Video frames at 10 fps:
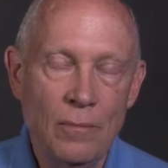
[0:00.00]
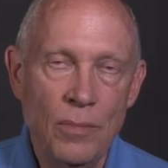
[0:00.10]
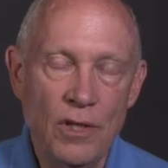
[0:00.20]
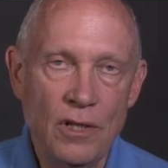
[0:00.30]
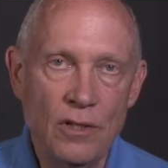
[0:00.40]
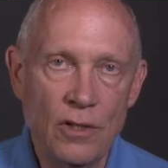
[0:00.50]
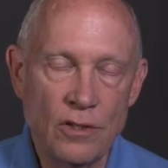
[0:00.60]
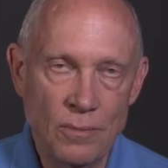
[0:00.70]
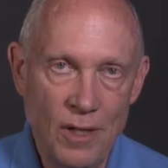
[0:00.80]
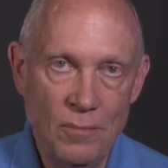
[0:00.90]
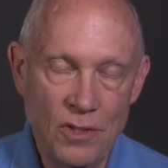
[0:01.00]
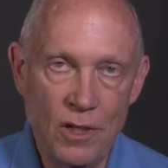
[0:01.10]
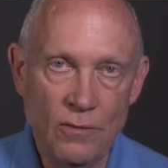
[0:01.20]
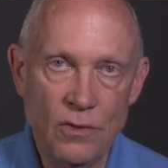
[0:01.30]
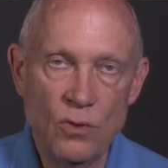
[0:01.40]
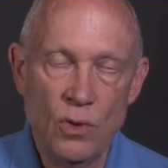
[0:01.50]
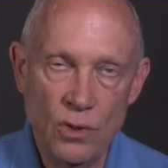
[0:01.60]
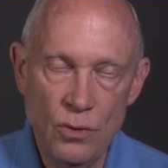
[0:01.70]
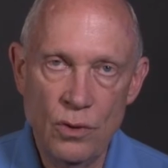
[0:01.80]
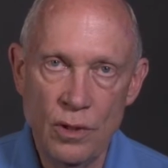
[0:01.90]
But then he talks about himself as one
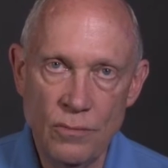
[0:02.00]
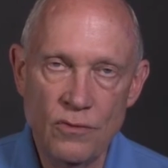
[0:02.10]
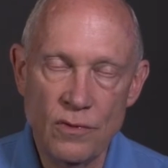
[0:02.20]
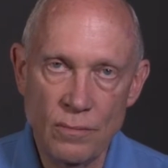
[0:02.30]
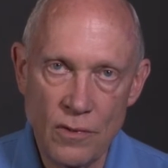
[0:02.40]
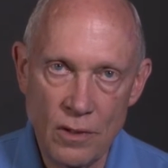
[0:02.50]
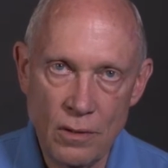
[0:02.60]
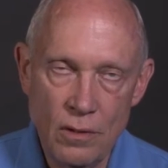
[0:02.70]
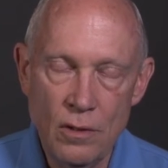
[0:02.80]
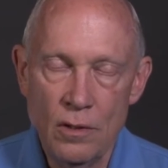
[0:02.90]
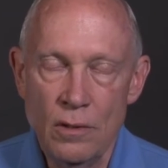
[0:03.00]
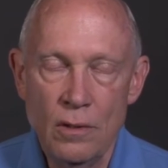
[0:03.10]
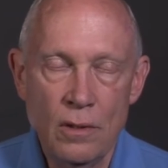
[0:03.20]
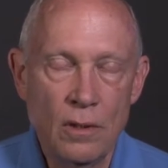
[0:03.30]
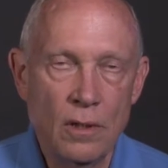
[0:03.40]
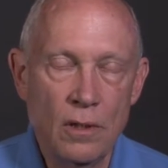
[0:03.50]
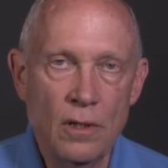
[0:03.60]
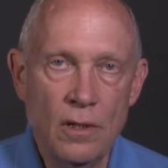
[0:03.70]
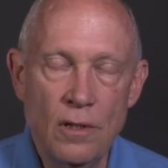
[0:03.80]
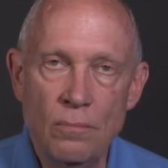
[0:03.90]
who comes from
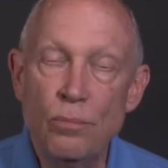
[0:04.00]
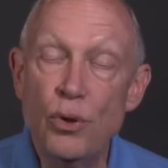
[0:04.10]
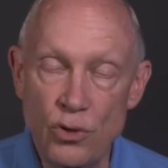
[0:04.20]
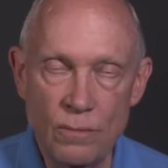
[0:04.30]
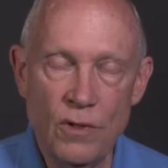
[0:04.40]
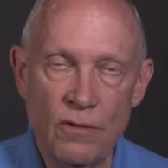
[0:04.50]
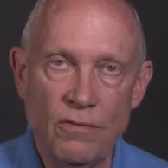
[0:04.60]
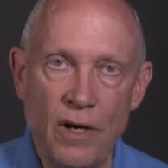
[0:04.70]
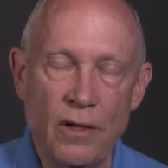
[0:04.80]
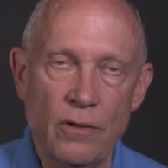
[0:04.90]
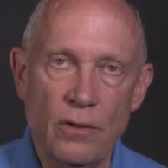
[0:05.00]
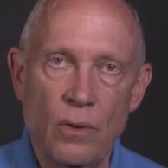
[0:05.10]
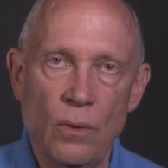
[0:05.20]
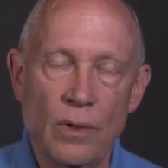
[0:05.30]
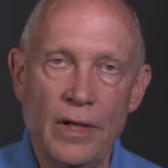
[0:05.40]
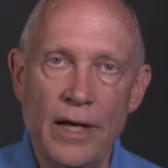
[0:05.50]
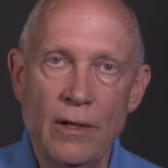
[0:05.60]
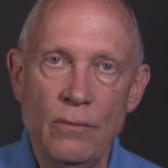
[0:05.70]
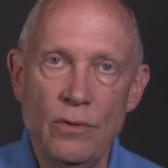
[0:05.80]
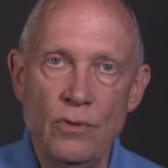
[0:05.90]
the bosom of the Father, in older
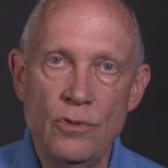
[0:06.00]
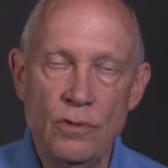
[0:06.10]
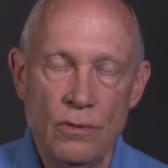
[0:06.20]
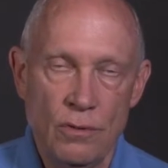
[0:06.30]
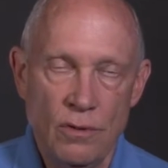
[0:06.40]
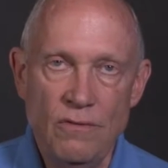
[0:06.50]
language, to